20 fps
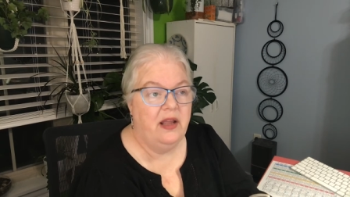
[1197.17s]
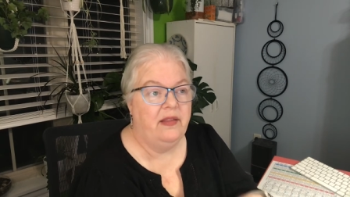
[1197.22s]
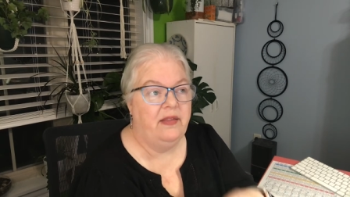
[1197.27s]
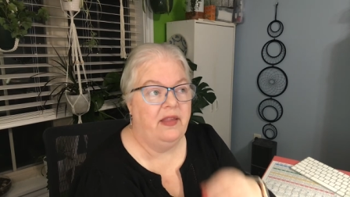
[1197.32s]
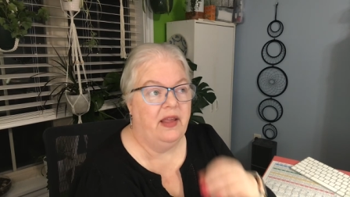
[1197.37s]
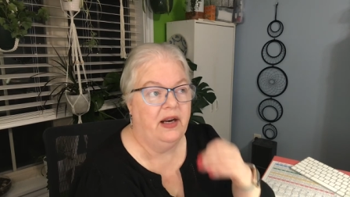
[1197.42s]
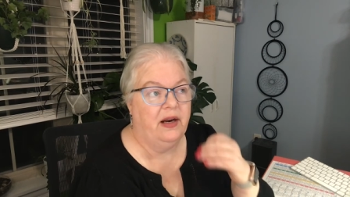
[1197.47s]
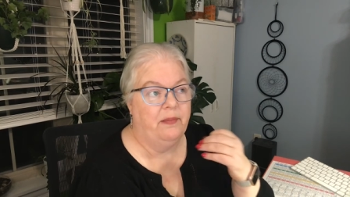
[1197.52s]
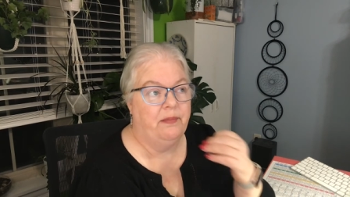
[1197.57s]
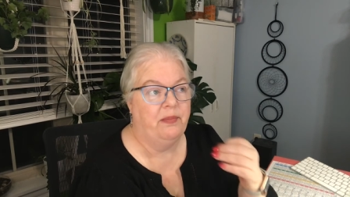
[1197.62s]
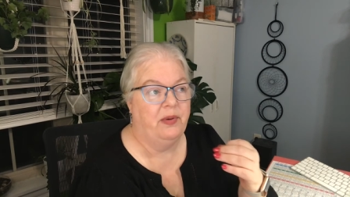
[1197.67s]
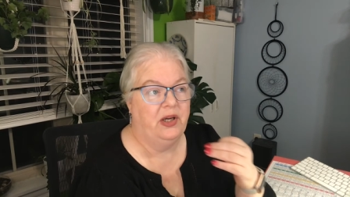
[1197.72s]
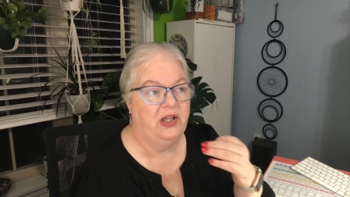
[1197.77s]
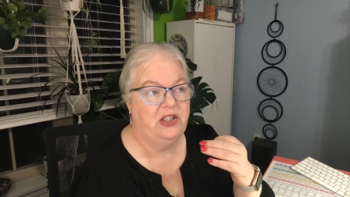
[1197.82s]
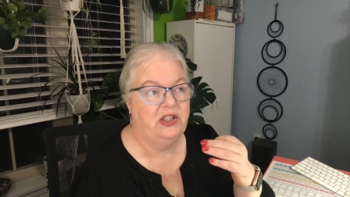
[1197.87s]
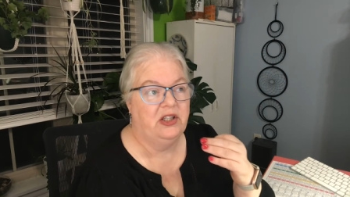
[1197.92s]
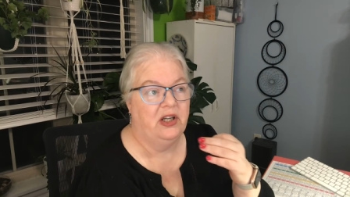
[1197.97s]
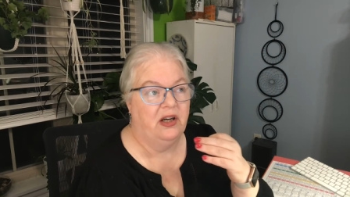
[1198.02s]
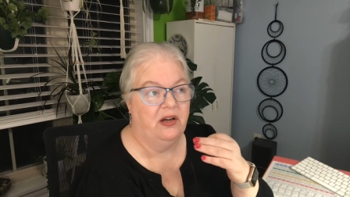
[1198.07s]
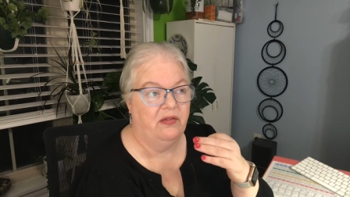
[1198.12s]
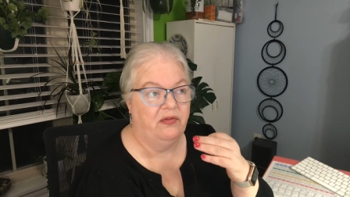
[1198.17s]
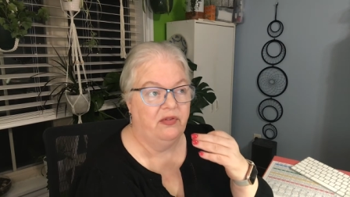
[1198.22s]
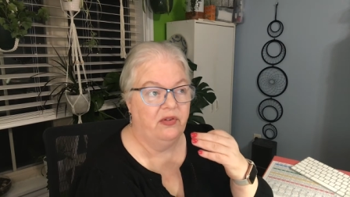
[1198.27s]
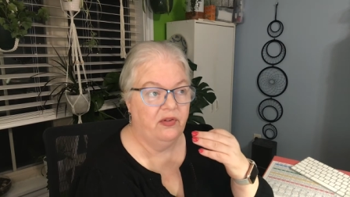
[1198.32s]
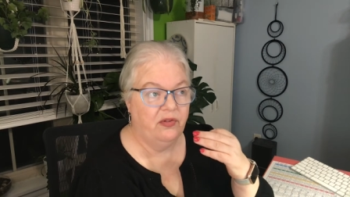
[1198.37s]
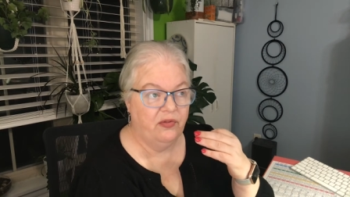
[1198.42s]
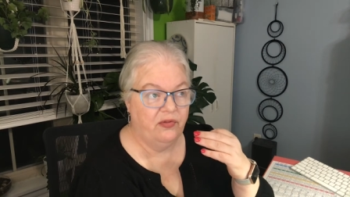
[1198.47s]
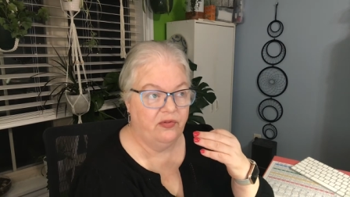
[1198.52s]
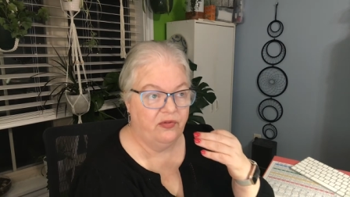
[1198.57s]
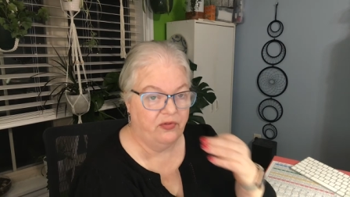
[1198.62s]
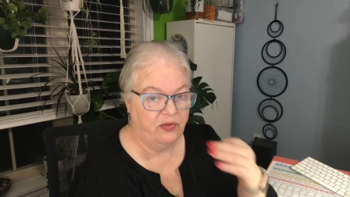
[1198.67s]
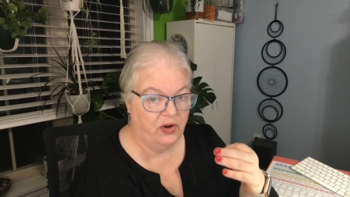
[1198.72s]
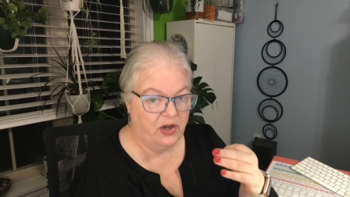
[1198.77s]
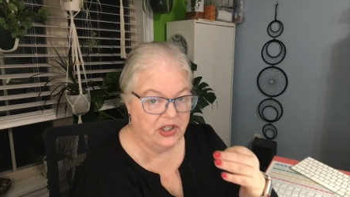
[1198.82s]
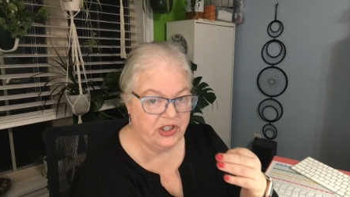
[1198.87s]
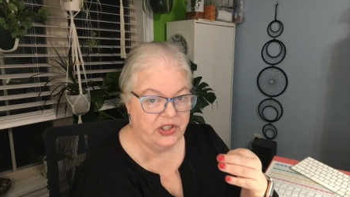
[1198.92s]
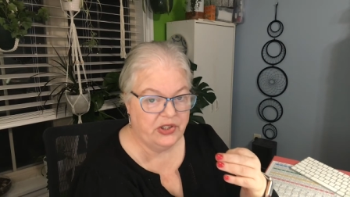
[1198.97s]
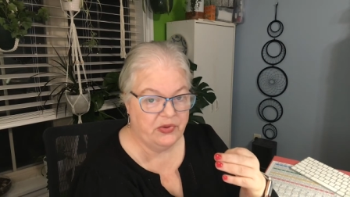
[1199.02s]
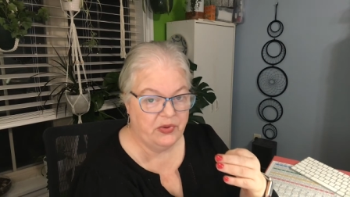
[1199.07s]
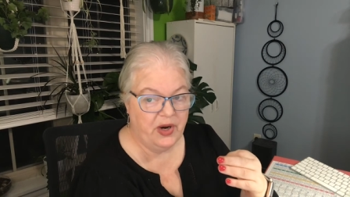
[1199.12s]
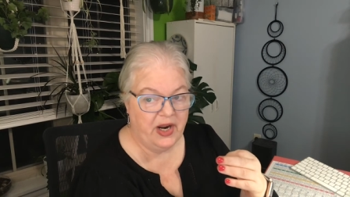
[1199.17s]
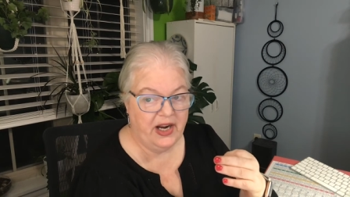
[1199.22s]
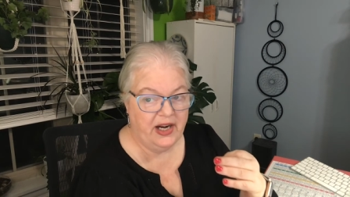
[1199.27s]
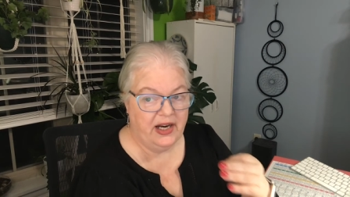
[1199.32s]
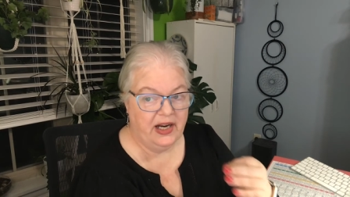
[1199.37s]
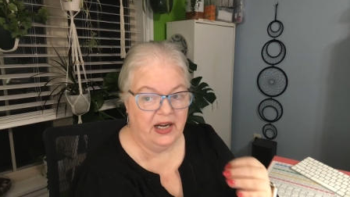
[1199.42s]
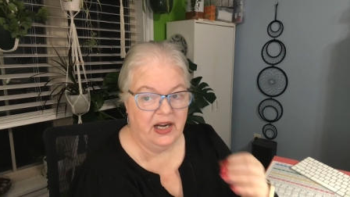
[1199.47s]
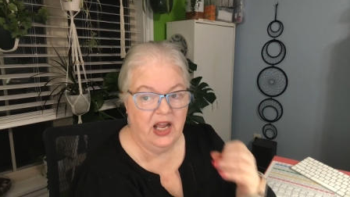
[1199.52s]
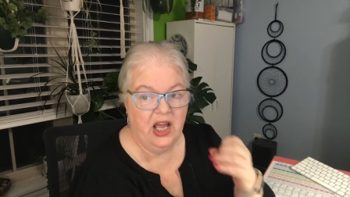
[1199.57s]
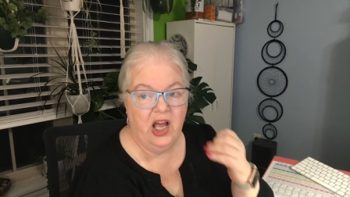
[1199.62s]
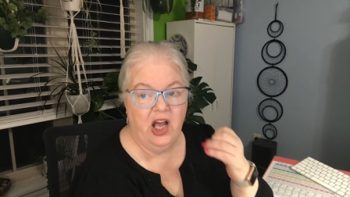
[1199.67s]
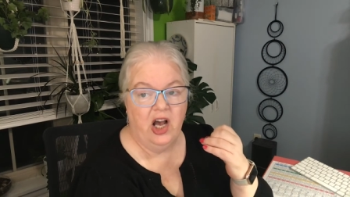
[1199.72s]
than a bunch of frustrated,